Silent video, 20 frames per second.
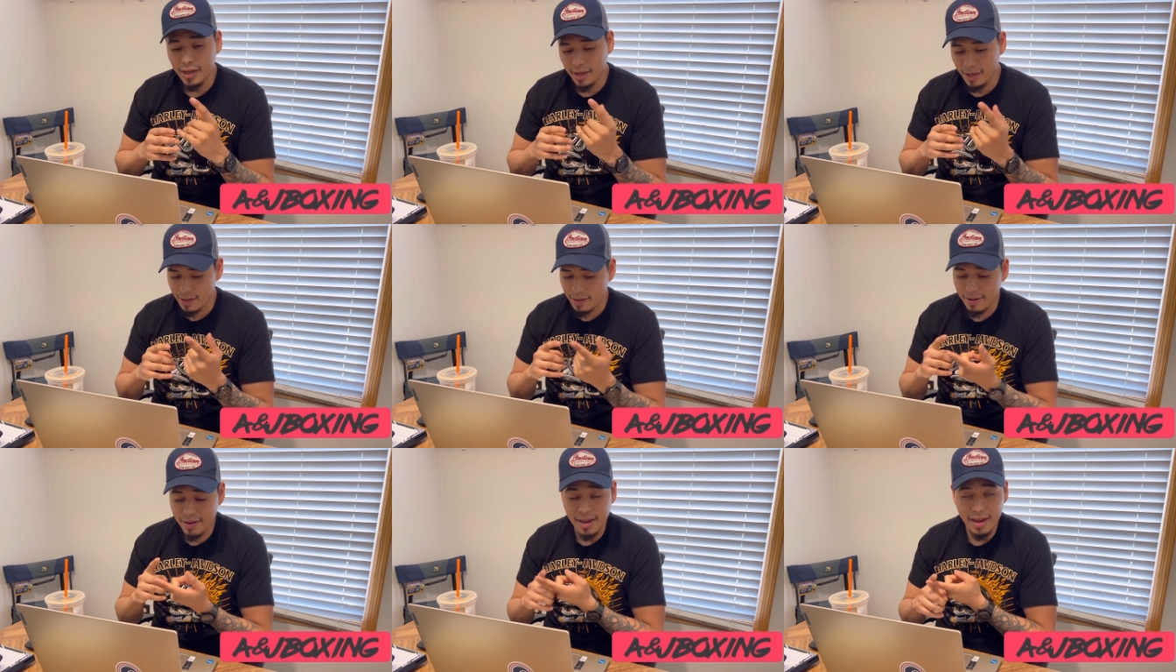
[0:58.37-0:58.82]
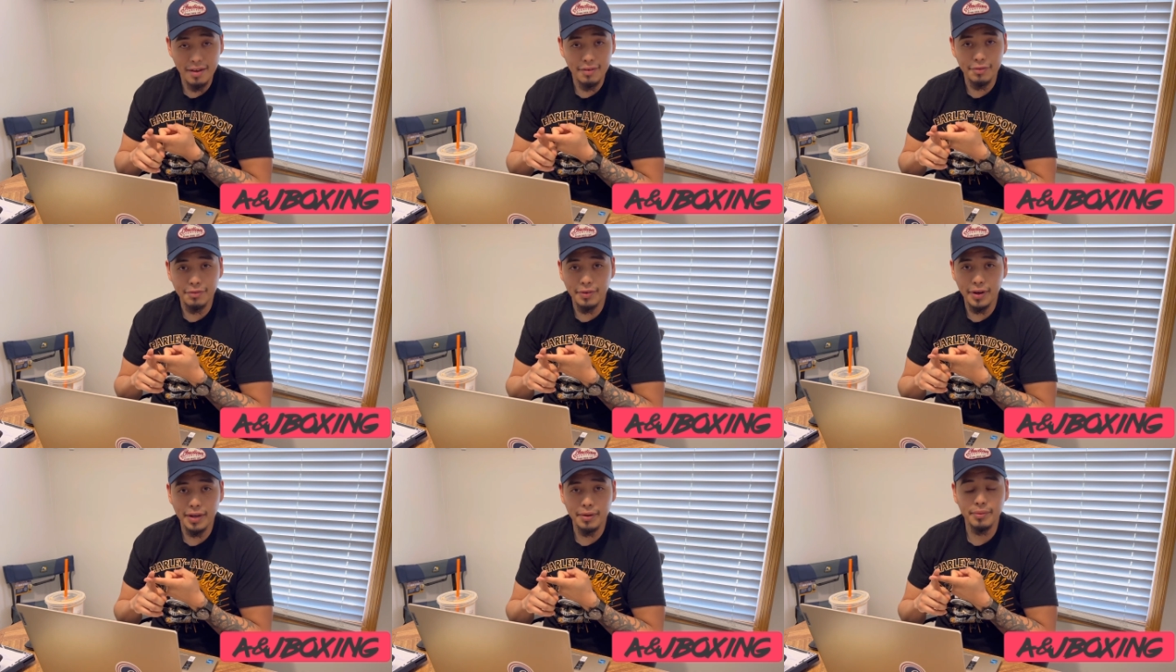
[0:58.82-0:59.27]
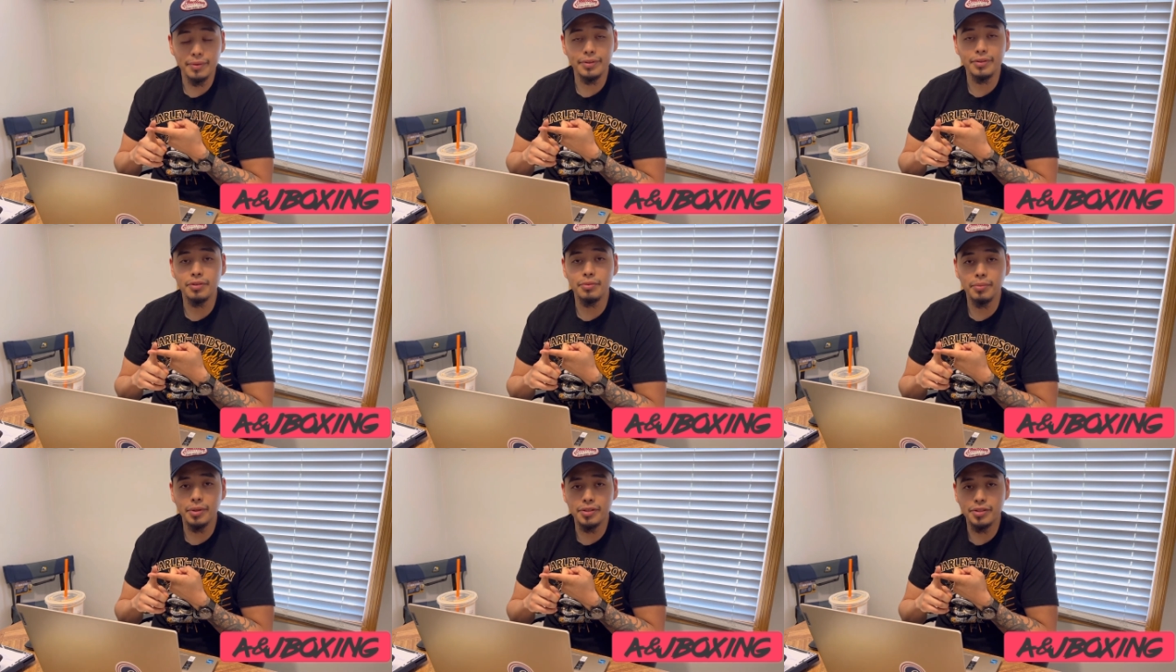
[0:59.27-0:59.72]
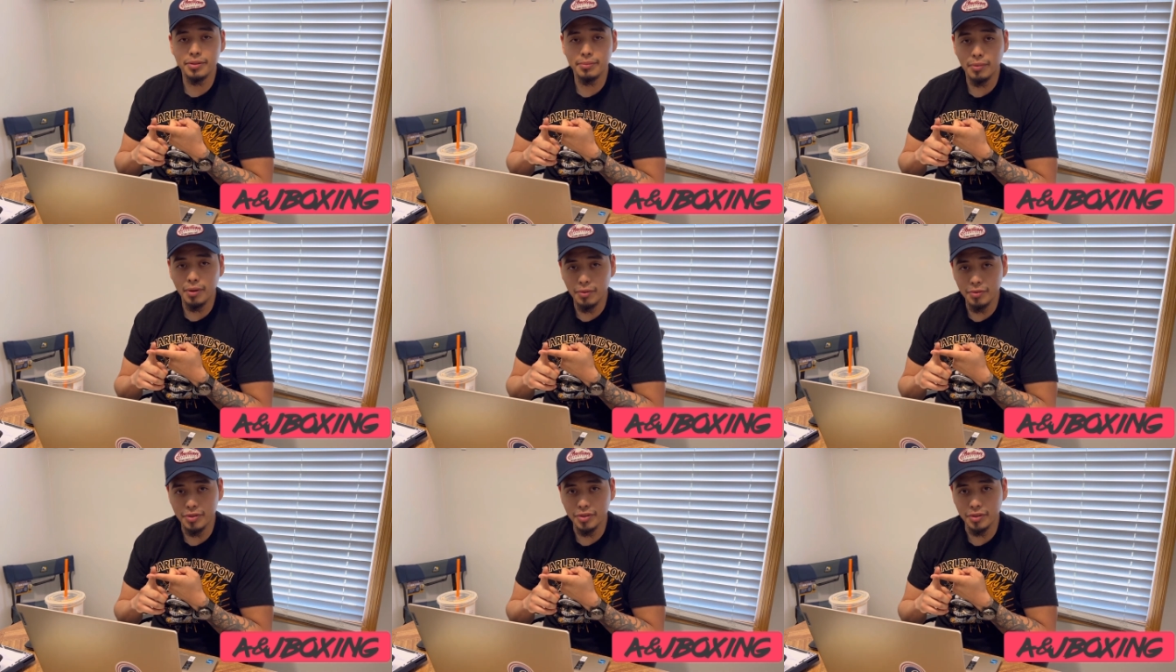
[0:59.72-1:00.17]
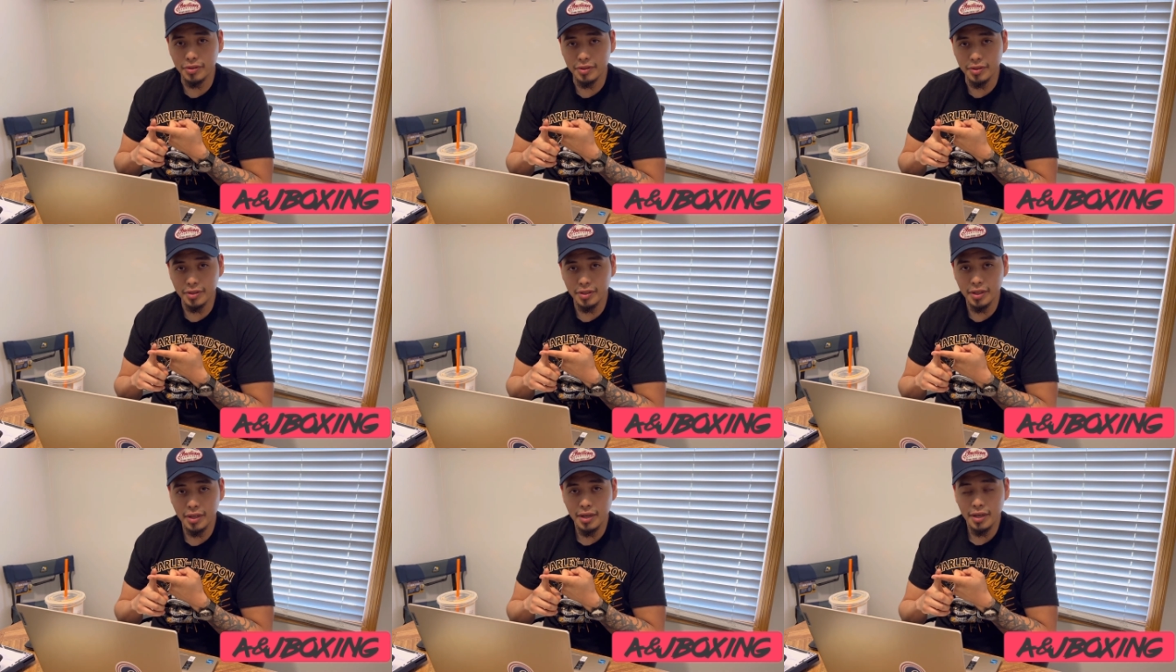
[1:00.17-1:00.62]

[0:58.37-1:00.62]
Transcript: He can't fight with too much emotions.